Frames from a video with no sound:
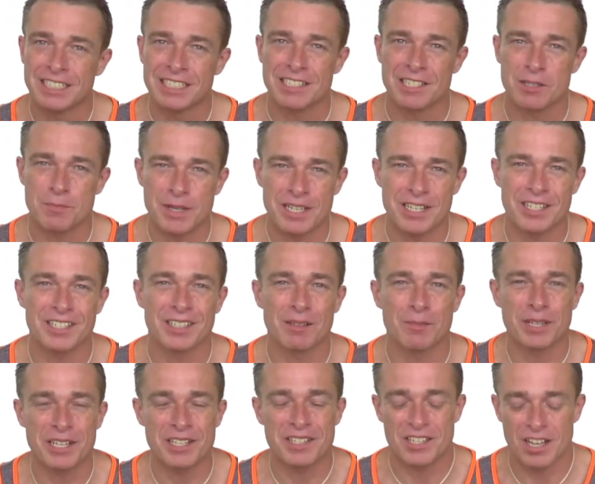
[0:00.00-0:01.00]
spend a little
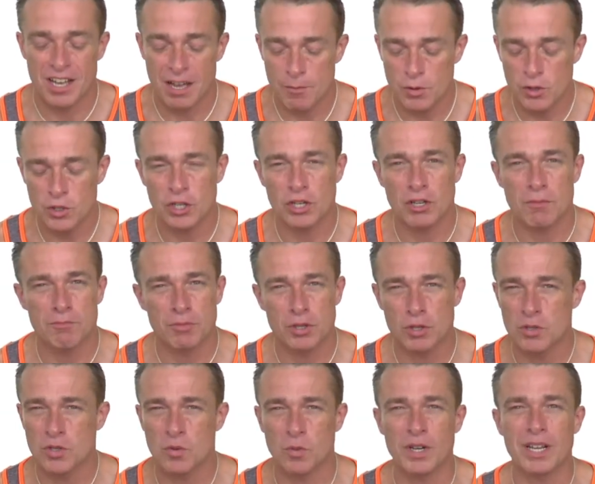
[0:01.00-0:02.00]
bit of time on your
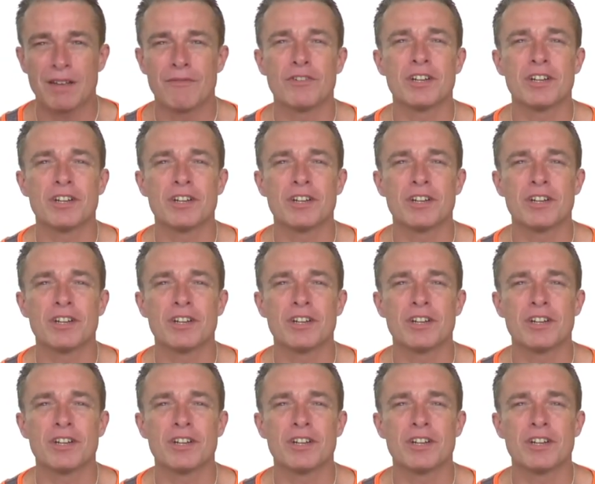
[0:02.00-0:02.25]
computer, whatever it